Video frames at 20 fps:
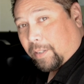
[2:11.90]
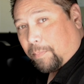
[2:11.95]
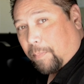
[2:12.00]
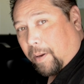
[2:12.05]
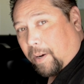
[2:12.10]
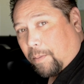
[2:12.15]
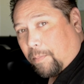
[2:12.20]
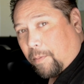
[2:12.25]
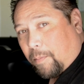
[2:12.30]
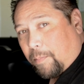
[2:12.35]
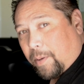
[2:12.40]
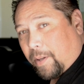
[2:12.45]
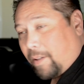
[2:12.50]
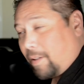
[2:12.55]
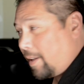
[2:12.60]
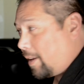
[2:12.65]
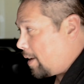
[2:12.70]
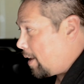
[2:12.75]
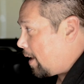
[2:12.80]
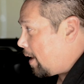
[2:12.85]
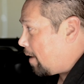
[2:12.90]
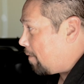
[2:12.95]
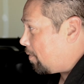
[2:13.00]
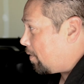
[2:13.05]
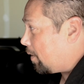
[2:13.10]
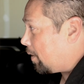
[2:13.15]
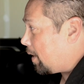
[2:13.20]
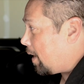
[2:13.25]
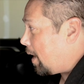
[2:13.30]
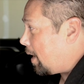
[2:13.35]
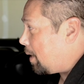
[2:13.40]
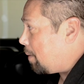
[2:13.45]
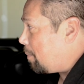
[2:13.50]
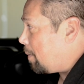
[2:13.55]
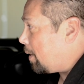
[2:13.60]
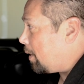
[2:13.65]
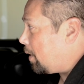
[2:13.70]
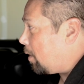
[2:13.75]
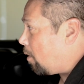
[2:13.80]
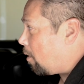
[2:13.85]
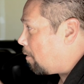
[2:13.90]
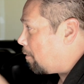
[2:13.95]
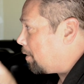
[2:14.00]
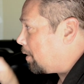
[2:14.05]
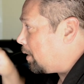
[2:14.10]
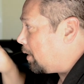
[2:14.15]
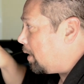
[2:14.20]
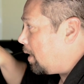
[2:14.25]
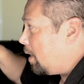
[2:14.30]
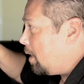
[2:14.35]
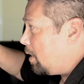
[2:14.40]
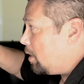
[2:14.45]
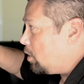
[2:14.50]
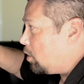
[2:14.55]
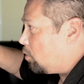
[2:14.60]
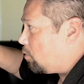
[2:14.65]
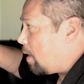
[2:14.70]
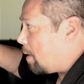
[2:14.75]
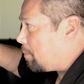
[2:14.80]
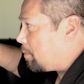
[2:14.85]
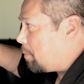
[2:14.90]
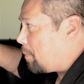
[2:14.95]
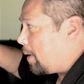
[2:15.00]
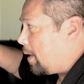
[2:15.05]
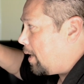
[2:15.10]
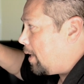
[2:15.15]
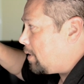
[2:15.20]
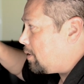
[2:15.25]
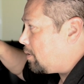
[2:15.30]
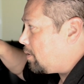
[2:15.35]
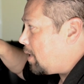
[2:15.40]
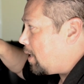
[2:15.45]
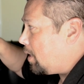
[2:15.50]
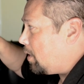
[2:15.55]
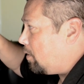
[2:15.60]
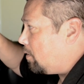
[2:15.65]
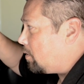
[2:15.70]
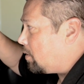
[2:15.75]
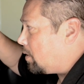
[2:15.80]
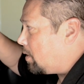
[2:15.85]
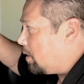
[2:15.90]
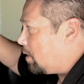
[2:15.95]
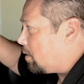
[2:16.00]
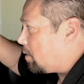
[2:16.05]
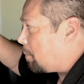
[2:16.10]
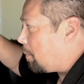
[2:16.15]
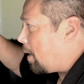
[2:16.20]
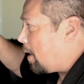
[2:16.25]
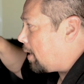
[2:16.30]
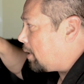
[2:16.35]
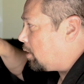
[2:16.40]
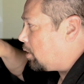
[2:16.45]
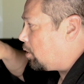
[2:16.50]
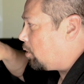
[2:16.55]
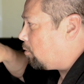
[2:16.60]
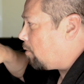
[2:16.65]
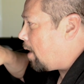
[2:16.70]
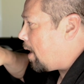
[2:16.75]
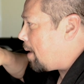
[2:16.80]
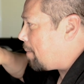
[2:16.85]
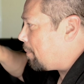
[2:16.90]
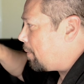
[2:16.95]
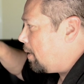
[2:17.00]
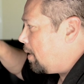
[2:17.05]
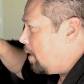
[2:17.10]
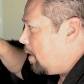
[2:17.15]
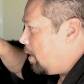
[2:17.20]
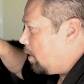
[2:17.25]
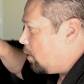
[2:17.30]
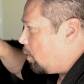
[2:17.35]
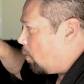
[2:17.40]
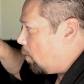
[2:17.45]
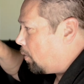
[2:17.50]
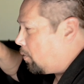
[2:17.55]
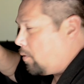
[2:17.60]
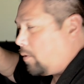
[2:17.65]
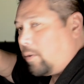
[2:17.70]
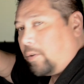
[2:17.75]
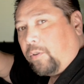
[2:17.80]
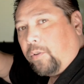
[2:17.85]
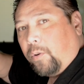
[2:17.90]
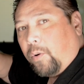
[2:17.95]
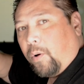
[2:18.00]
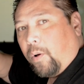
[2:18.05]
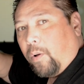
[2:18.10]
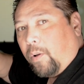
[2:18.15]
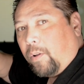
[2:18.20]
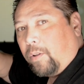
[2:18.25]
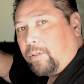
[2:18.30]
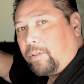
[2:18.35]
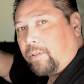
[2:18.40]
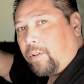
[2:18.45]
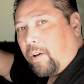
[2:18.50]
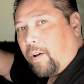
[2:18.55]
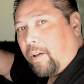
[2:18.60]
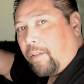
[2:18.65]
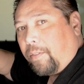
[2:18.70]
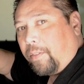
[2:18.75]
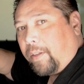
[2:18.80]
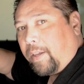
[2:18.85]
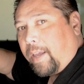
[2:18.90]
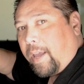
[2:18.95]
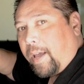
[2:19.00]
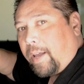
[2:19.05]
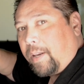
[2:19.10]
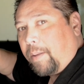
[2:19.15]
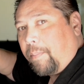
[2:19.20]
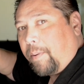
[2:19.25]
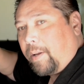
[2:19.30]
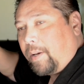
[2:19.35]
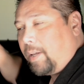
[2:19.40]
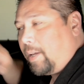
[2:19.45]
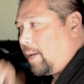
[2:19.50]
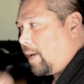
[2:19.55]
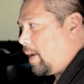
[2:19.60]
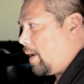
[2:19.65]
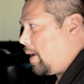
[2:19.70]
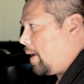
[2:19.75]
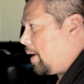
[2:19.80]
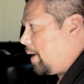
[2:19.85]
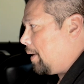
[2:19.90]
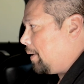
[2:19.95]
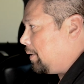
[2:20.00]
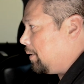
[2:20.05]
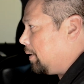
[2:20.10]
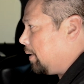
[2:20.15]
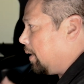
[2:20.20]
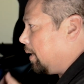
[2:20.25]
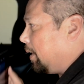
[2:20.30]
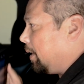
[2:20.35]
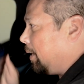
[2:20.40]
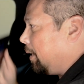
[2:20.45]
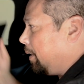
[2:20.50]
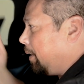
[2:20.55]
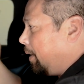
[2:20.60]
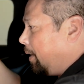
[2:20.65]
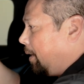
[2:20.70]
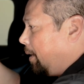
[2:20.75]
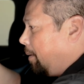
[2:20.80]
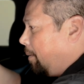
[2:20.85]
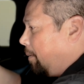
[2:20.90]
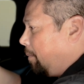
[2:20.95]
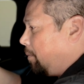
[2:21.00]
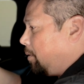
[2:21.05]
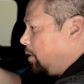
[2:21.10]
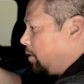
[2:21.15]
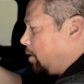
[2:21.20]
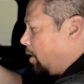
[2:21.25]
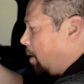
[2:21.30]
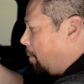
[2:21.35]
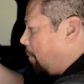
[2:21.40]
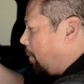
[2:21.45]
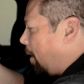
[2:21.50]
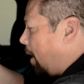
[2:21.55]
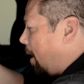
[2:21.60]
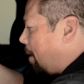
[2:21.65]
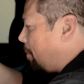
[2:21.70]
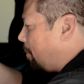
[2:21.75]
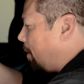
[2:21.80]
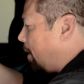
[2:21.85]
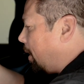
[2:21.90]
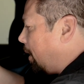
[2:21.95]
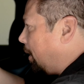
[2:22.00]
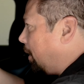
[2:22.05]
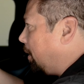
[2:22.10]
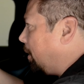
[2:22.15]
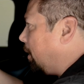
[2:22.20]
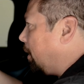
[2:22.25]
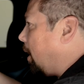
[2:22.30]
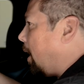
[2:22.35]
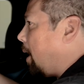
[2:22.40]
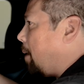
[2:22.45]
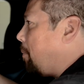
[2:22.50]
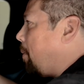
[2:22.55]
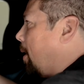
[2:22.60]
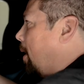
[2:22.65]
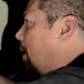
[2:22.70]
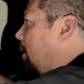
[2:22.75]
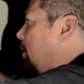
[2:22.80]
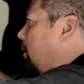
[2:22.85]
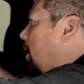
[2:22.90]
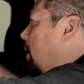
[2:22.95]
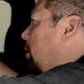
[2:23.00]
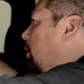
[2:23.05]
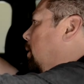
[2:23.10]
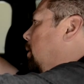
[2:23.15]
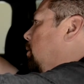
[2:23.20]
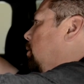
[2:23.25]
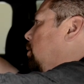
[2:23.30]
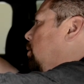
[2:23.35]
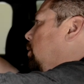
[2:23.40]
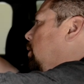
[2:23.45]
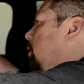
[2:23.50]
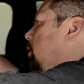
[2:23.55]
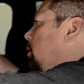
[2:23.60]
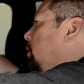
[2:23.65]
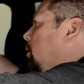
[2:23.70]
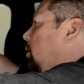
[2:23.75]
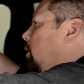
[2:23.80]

Spidermobile and I have the CaddieBuddy already strapped to my headset using the supplied strap, going through the two holes on the CaddieBuddy and uh, just gonna plop my iPad down into it.